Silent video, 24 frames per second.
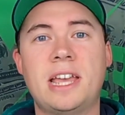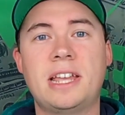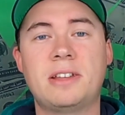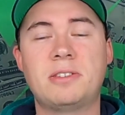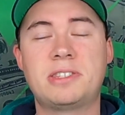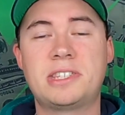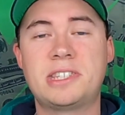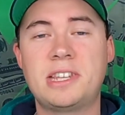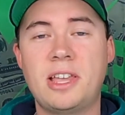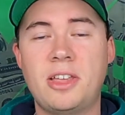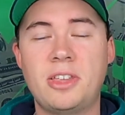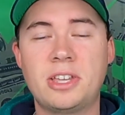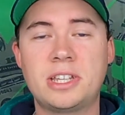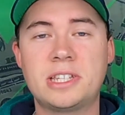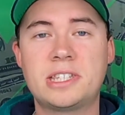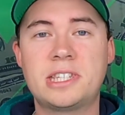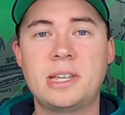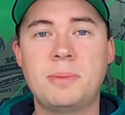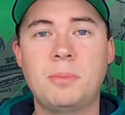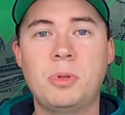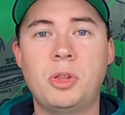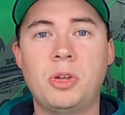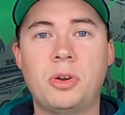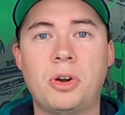and selling
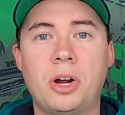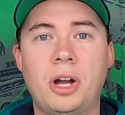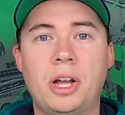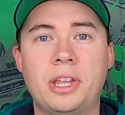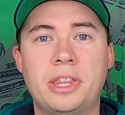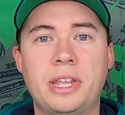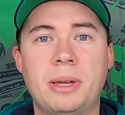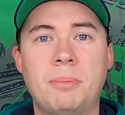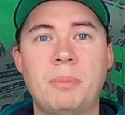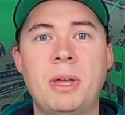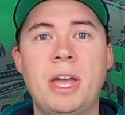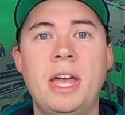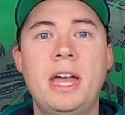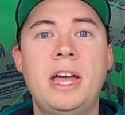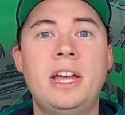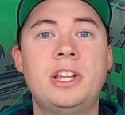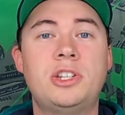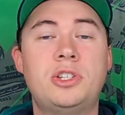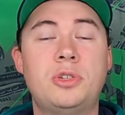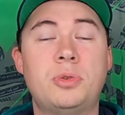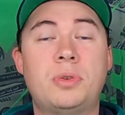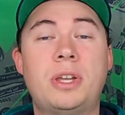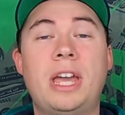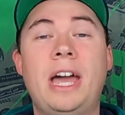similar on them
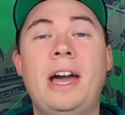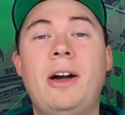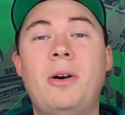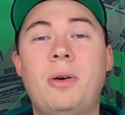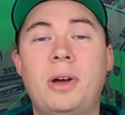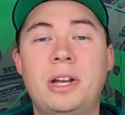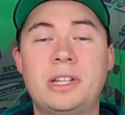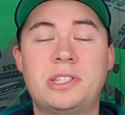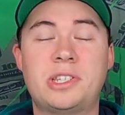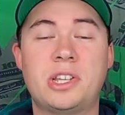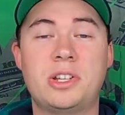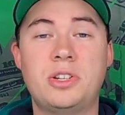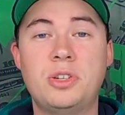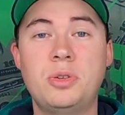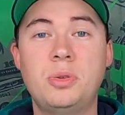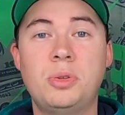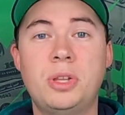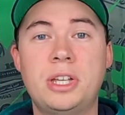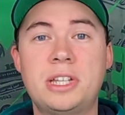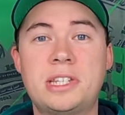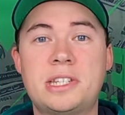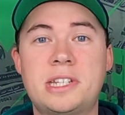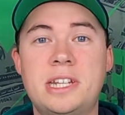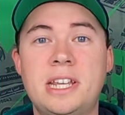to count as a new
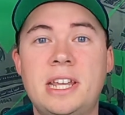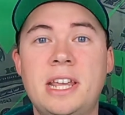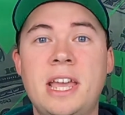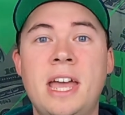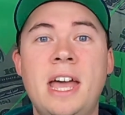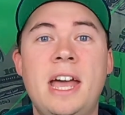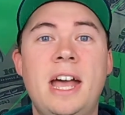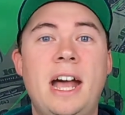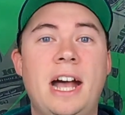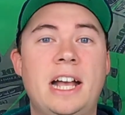listing,